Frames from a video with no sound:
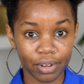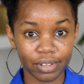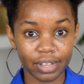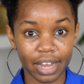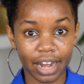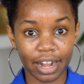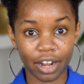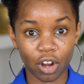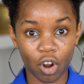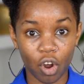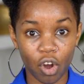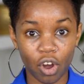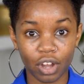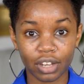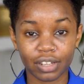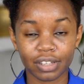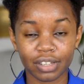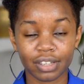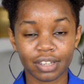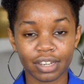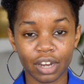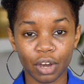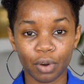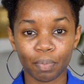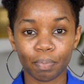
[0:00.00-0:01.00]
and
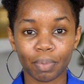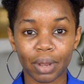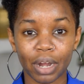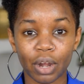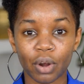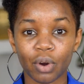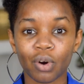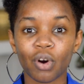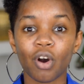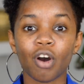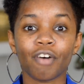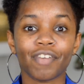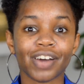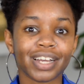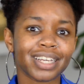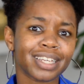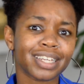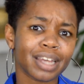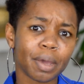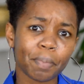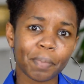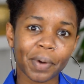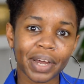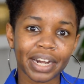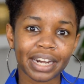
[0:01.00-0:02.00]
cons down below of a
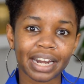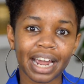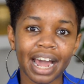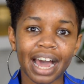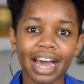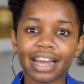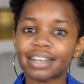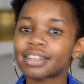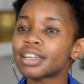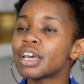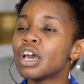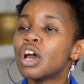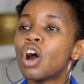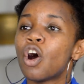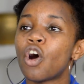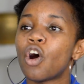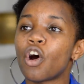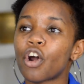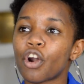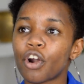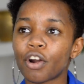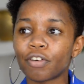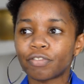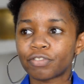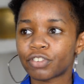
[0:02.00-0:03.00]
tapered cut,
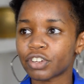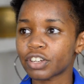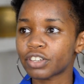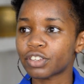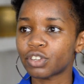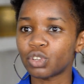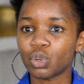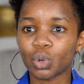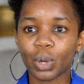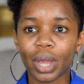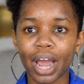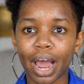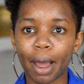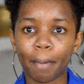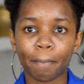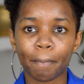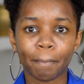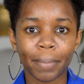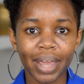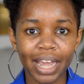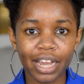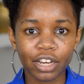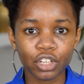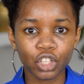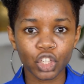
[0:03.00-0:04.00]
or of just doing a
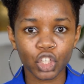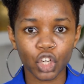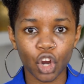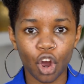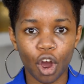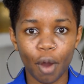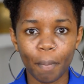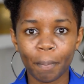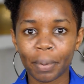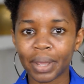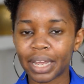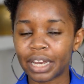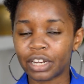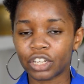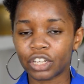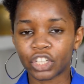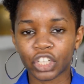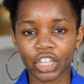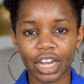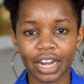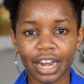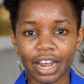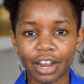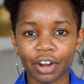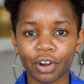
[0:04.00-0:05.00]
big chop in
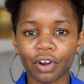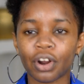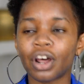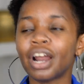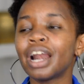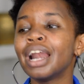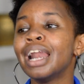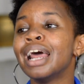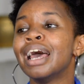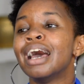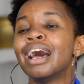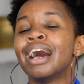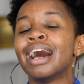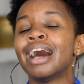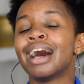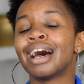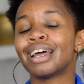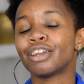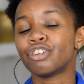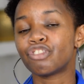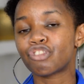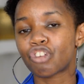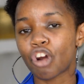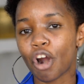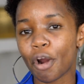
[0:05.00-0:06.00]
general,
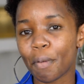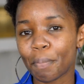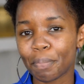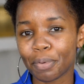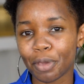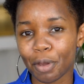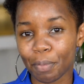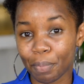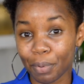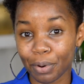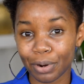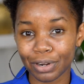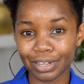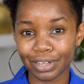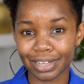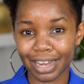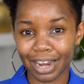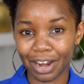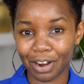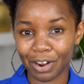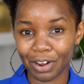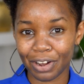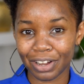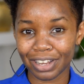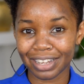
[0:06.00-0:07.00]
drop your pros
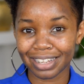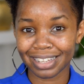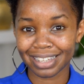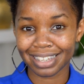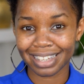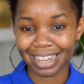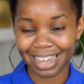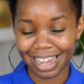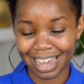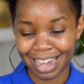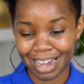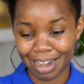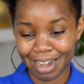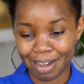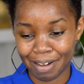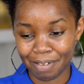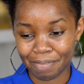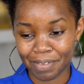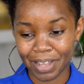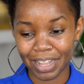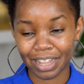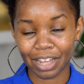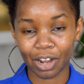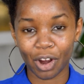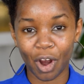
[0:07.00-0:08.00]
and cons
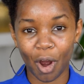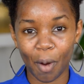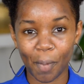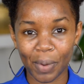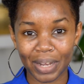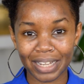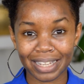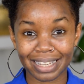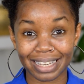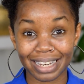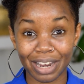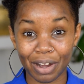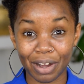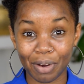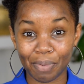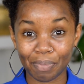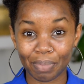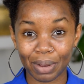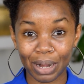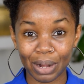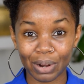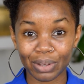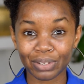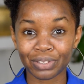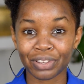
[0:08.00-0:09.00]
in the comments down
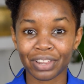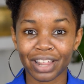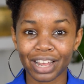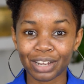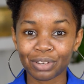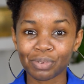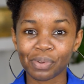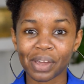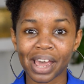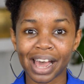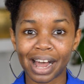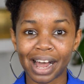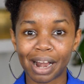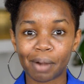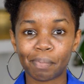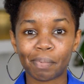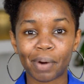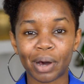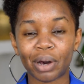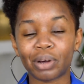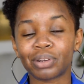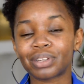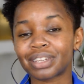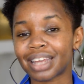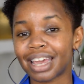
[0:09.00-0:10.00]
below, so that will help
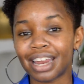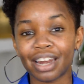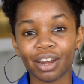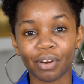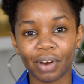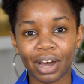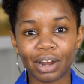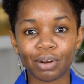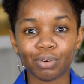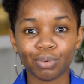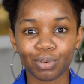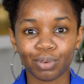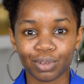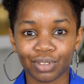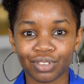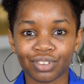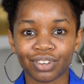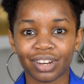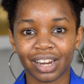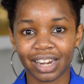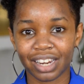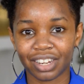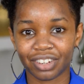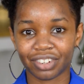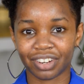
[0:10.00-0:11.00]
out anyone who's
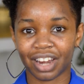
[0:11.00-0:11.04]
really